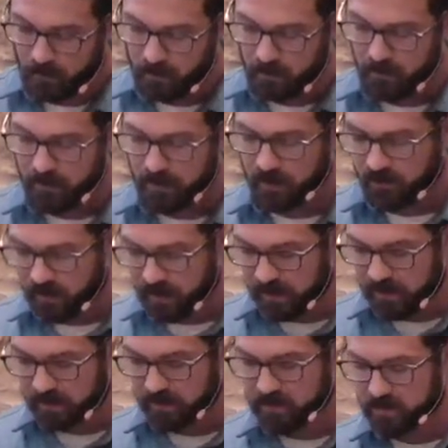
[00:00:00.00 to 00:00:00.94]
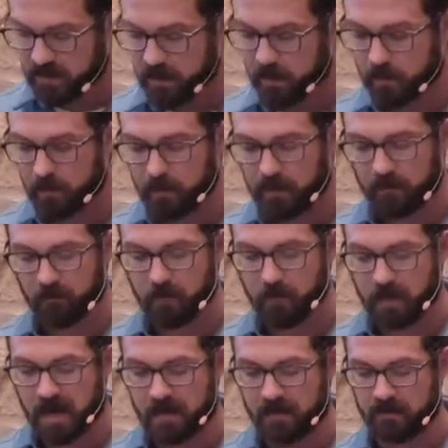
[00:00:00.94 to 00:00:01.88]
The Athenians needed to be
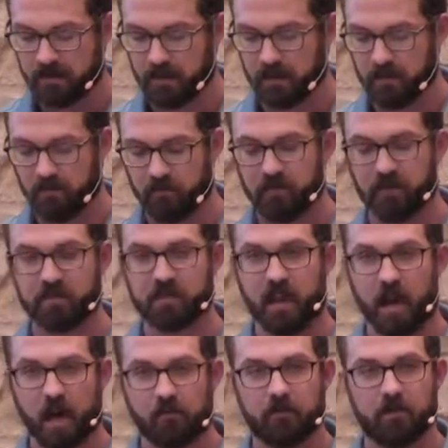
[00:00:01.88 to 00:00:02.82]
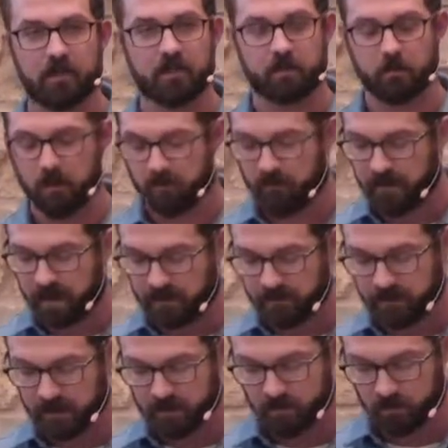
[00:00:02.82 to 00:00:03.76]
reminded of this obvious but
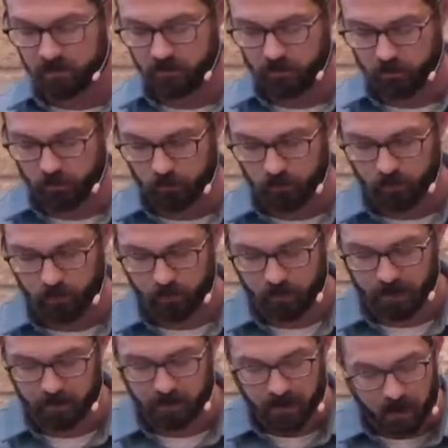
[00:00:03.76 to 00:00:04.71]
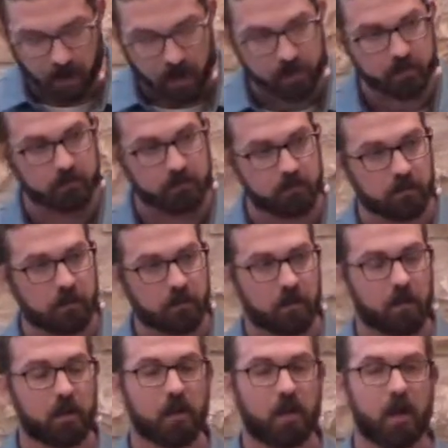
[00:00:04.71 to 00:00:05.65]
foundational truth about God,
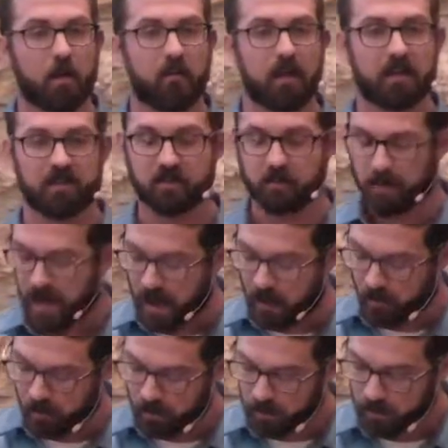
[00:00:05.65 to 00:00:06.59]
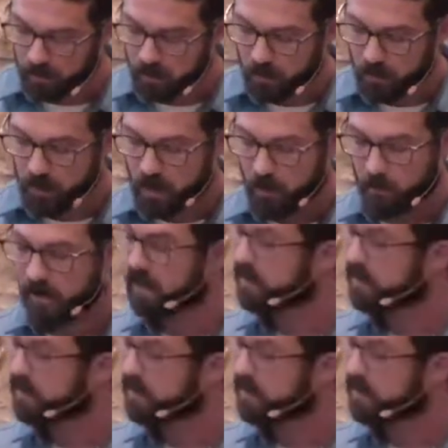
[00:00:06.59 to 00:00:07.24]
about his power, about